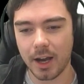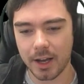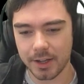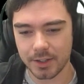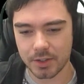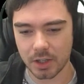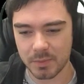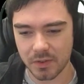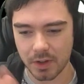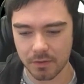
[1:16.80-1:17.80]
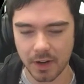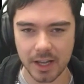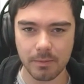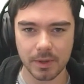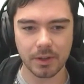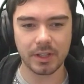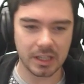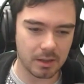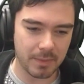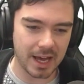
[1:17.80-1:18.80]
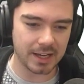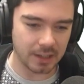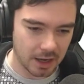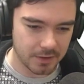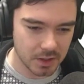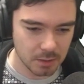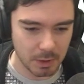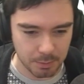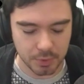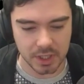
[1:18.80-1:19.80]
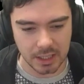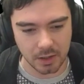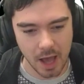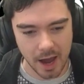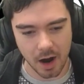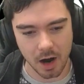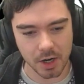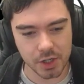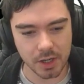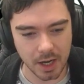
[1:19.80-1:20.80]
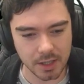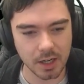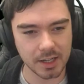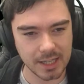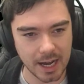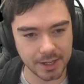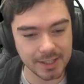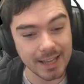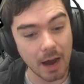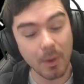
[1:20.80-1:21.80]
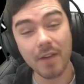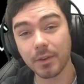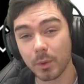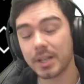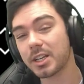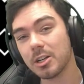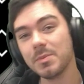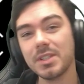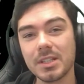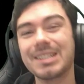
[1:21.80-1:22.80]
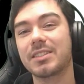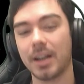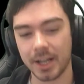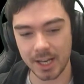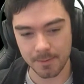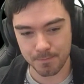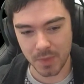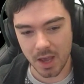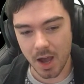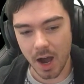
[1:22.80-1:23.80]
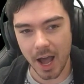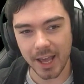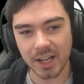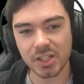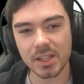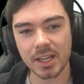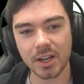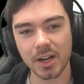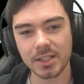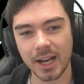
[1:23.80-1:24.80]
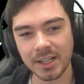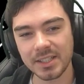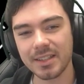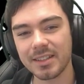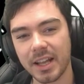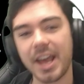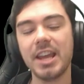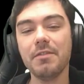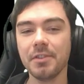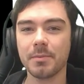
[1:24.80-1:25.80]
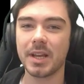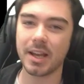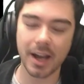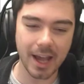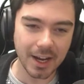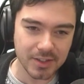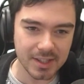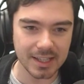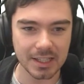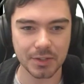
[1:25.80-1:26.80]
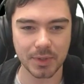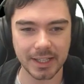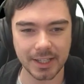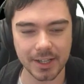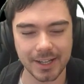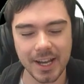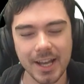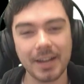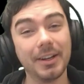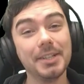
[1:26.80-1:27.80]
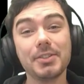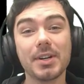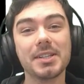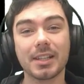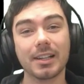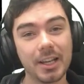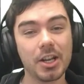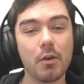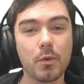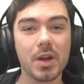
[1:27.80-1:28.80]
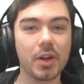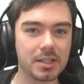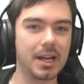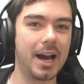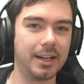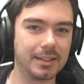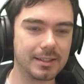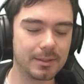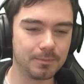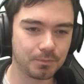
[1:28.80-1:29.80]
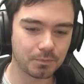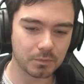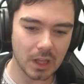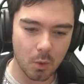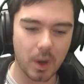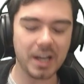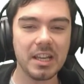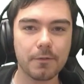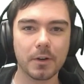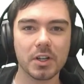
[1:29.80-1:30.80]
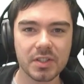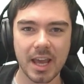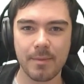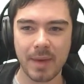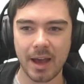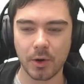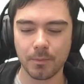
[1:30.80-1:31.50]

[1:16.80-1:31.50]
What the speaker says: in terms of their viability in the meta, I've usually been pretty harsh on Artosis. However, when it comes to design, I actually think Artosis is an A for me. I actually think he's really good. Now, interestingly enough, with Artosis, when he first came out,